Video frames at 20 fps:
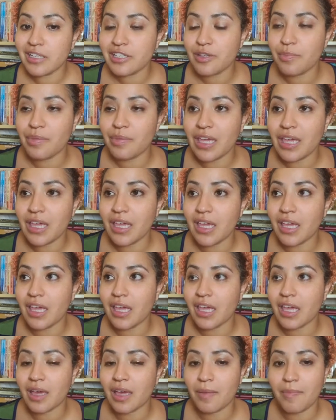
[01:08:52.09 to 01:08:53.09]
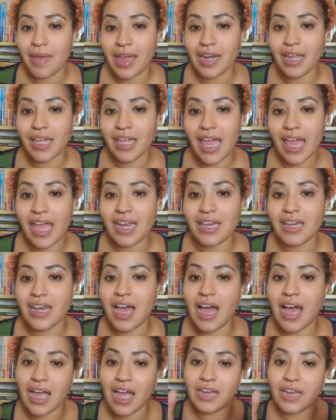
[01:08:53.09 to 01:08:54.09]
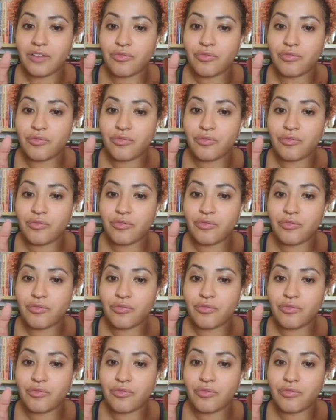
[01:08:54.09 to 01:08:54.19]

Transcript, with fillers: to be Kemetic and not